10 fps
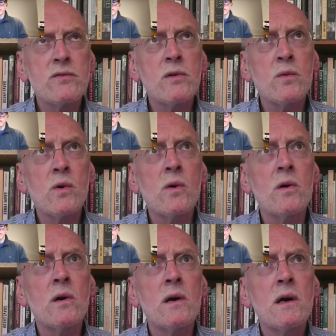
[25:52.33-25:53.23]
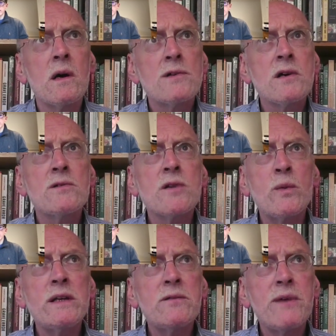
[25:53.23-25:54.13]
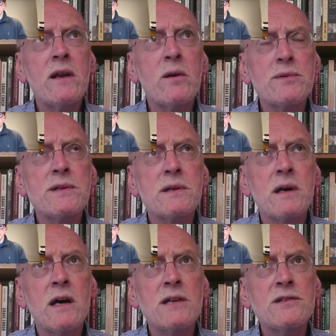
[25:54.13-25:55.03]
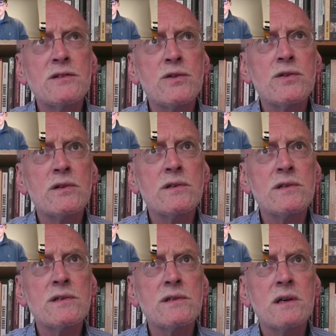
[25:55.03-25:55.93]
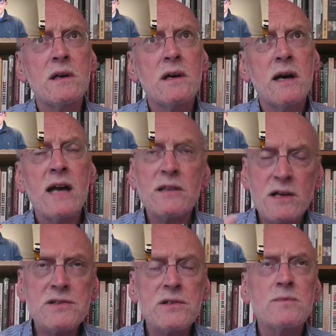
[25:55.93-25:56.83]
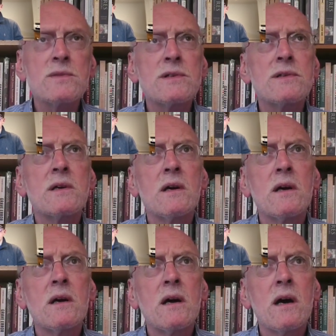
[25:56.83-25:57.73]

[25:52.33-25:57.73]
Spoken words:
Civil War. So we developed institutions and customs